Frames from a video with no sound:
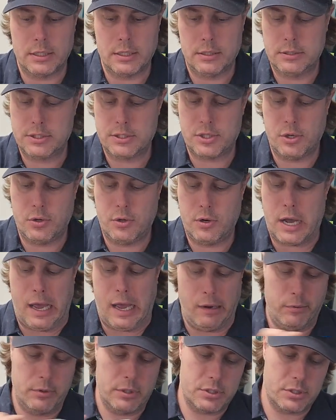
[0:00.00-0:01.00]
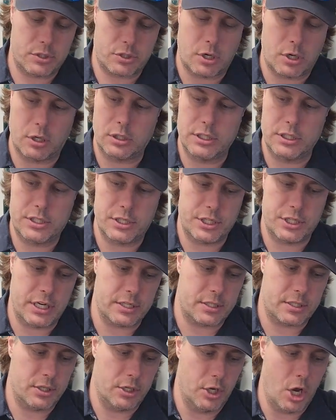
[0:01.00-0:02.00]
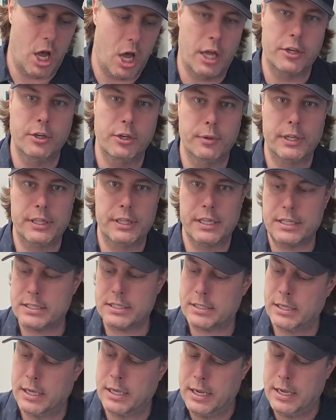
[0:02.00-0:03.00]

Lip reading: So I would strongly suggest not doing this.